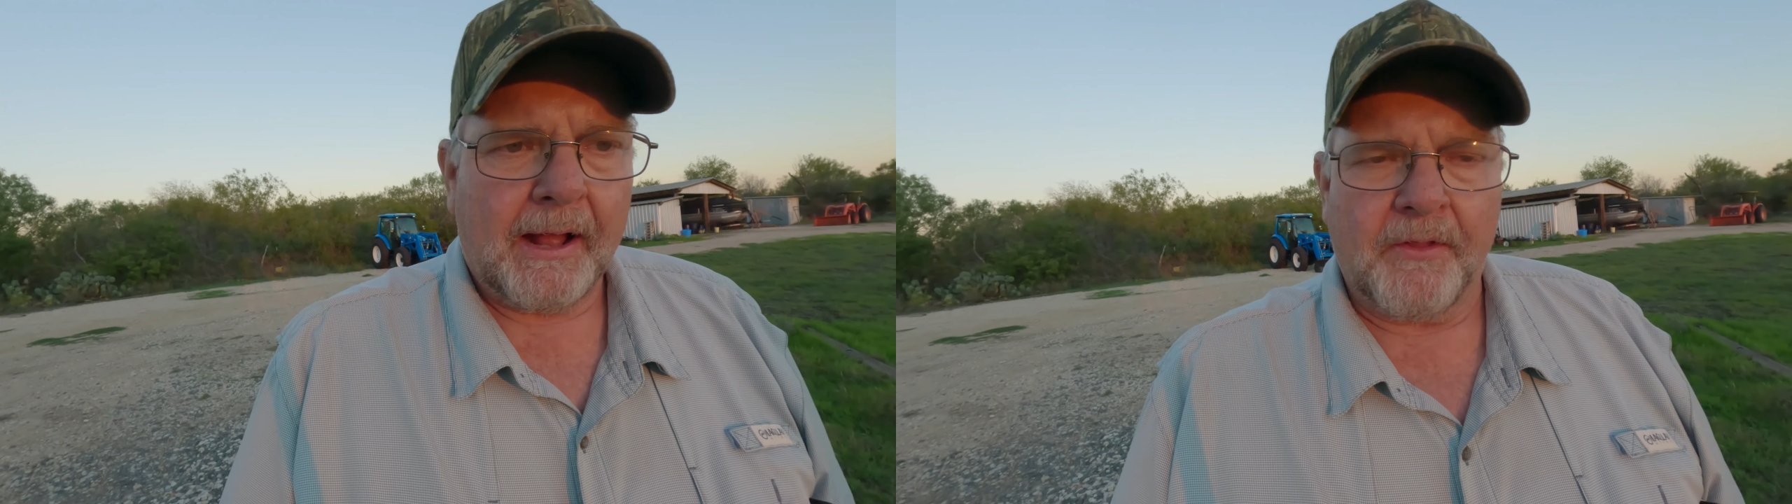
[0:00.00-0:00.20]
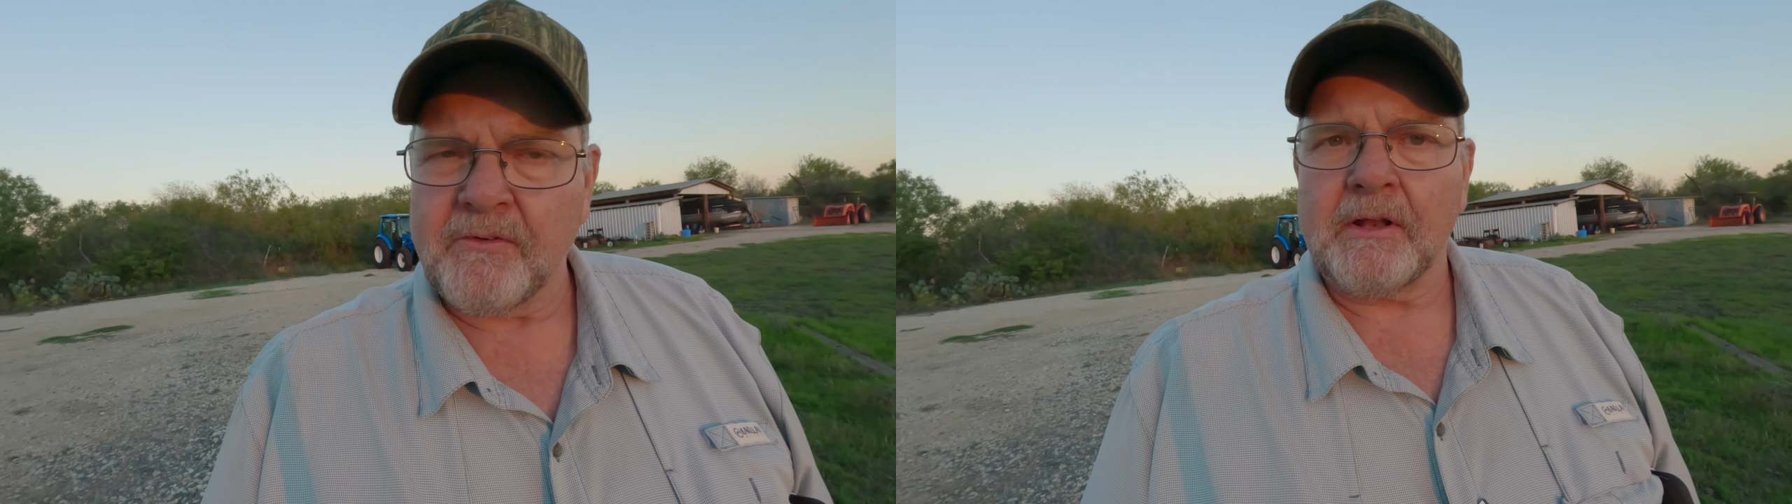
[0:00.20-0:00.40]

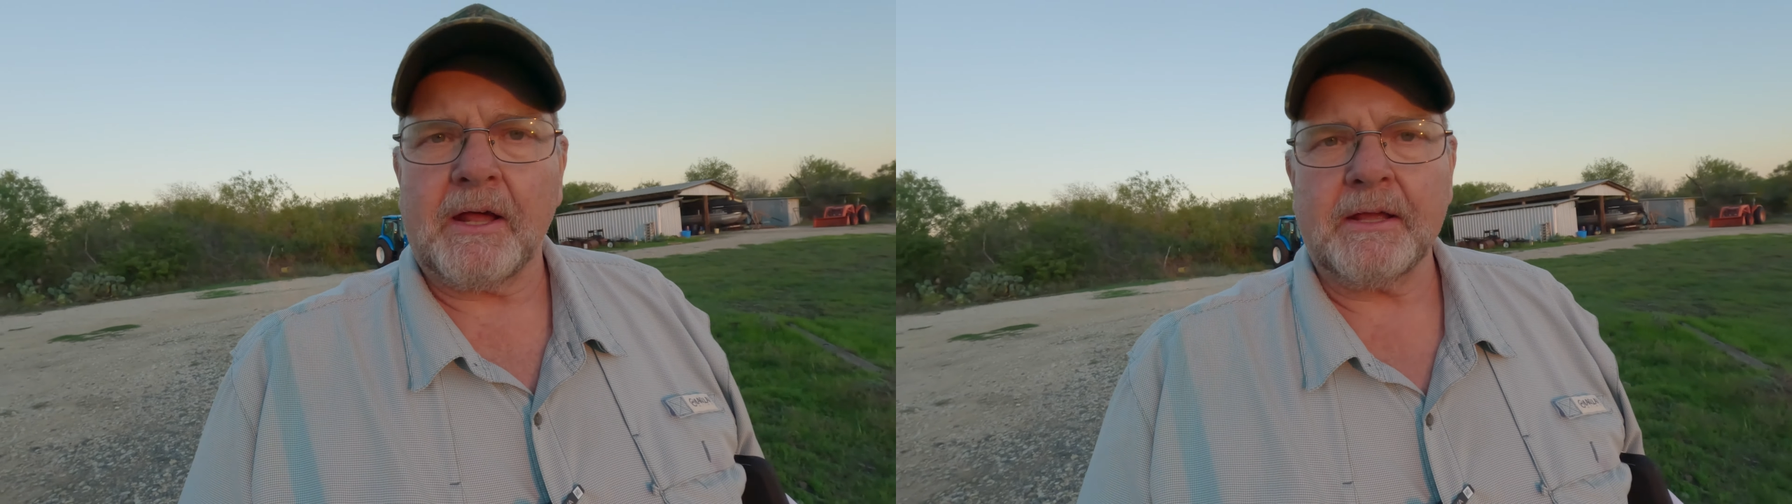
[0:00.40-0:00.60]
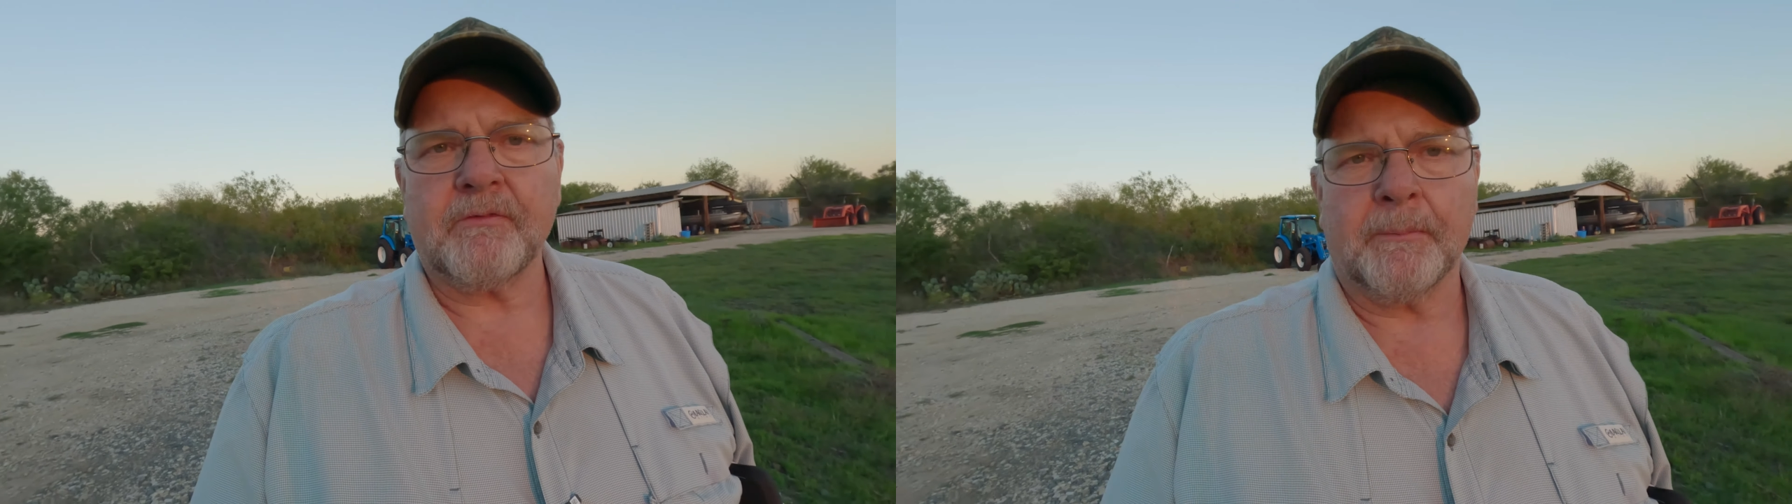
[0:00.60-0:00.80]
There's a
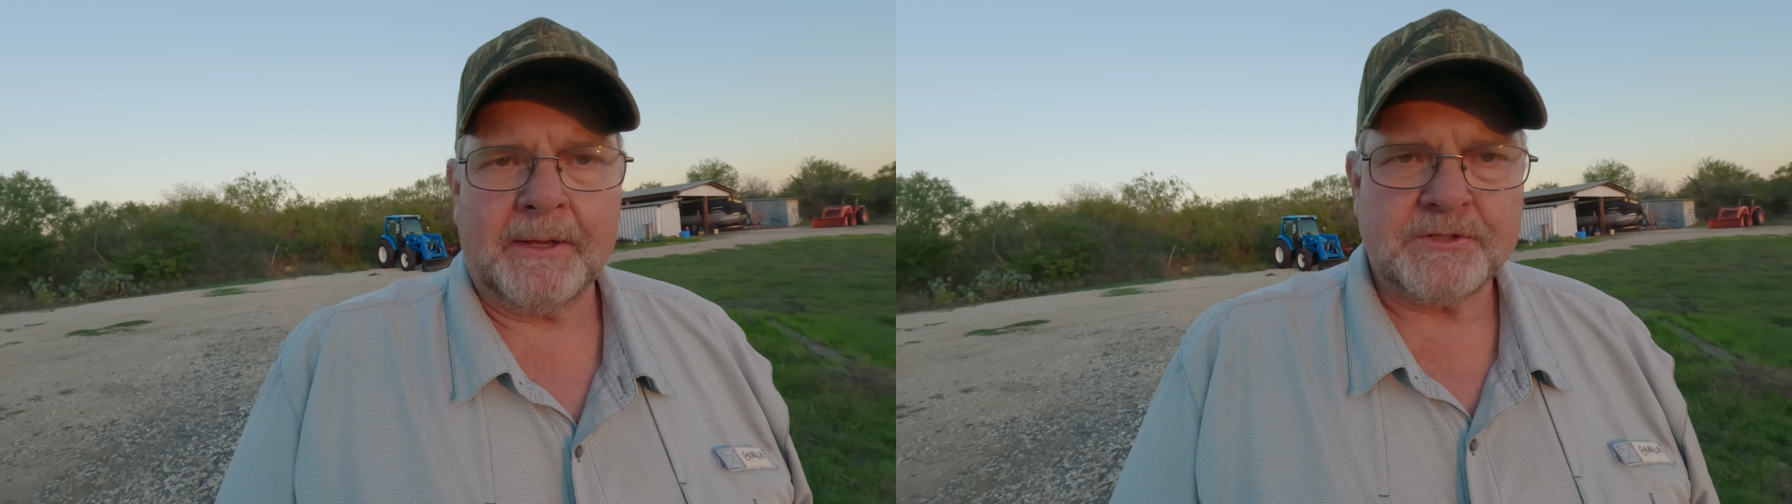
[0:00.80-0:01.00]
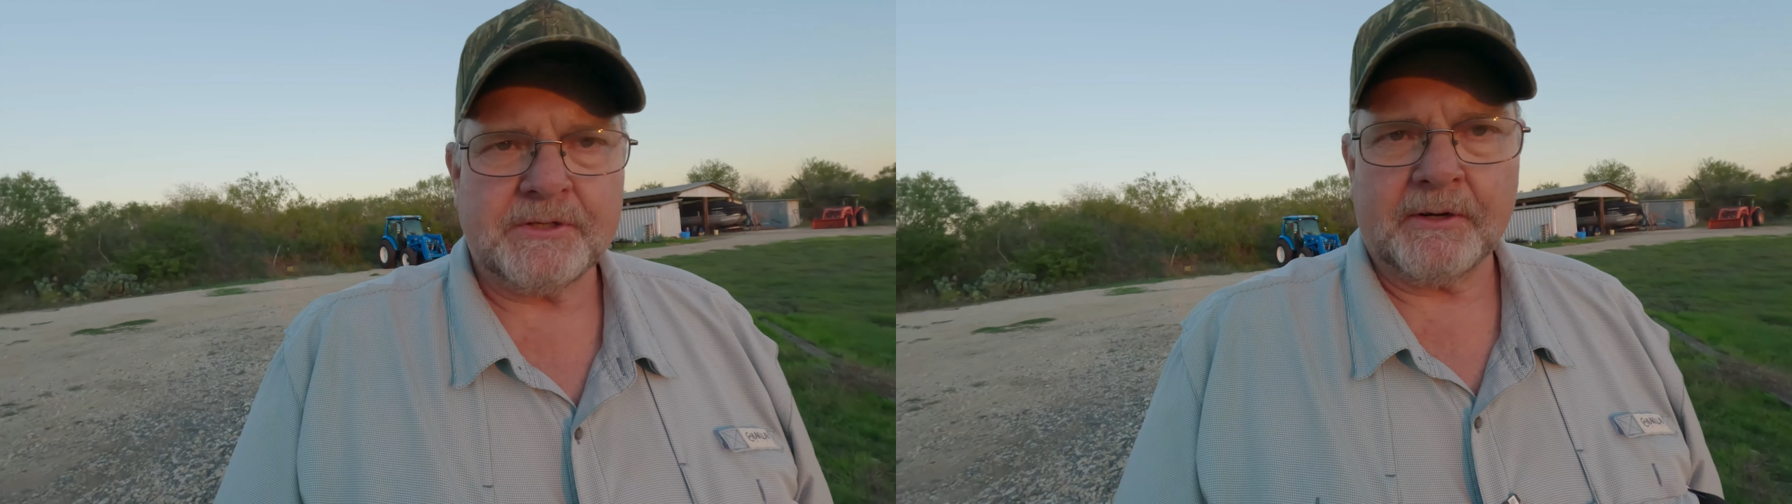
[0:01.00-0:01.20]
lot of
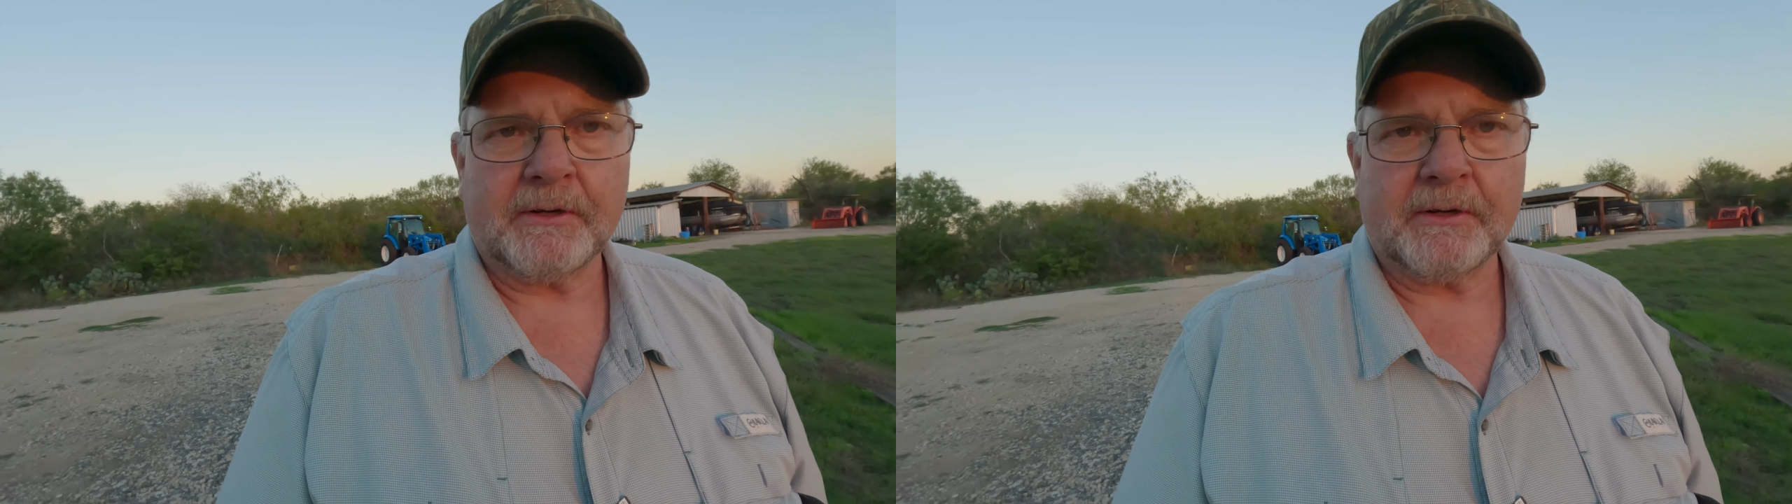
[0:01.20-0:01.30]
information here